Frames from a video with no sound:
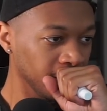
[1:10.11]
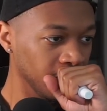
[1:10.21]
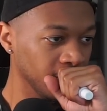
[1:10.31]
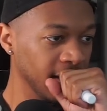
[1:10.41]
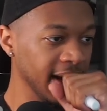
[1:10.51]

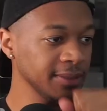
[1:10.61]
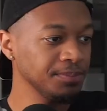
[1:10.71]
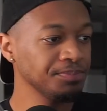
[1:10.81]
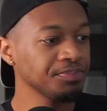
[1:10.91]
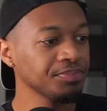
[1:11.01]
Right.
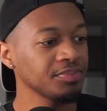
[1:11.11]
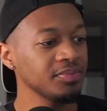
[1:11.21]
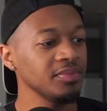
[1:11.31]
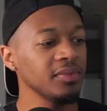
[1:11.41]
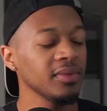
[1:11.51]

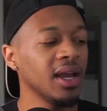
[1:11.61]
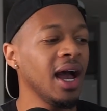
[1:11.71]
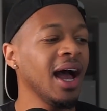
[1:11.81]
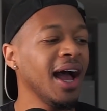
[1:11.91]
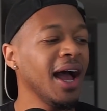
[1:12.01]

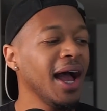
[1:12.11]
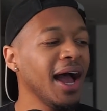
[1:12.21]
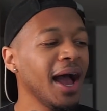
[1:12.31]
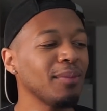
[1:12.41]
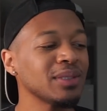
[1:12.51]

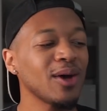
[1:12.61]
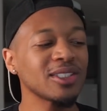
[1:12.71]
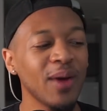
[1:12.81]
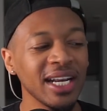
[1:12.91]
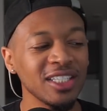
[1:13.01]
Um, so
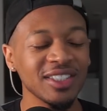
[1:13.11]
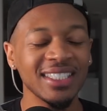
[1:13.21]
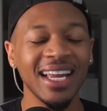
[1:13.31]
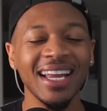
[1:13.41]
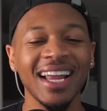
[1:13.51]
it's quite
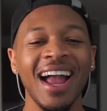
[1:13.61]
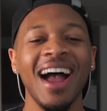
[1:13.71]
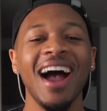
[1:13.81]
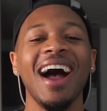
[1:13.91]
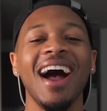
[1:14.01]
interesting.
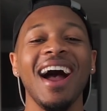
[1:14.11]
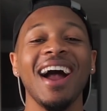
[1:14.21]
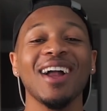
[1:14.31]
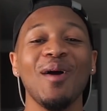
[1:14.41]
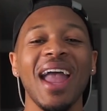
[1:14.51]

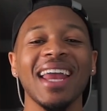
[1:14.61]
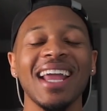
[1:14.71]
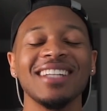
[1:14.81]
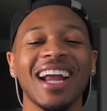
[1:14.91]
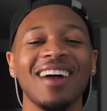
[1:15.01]
Uh, go ahead
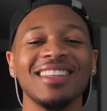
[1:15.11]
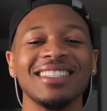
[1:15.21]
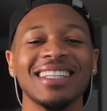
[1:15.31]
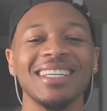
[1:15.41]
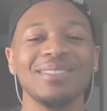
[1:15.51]
and check out
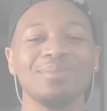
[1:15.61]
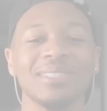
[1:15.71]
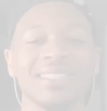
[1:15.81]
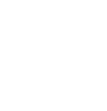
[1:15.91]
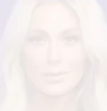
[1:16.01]
these
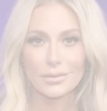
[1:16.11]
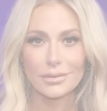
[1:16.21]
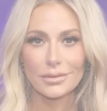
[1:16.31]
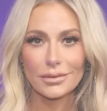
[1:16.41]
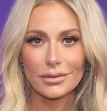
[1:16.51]
clips.
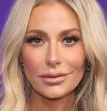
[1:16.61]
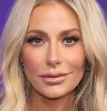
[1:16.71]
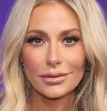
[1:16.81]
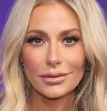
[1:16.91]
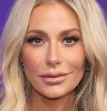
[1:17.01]
Dorit
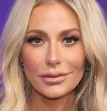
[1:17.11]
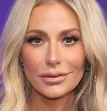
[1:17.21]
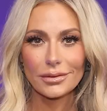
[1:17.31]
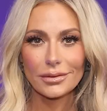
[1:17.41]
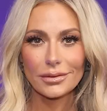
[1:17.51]
is so
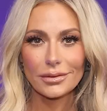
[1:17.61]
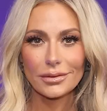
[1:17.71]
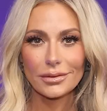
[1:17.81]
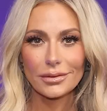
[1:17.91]
boring.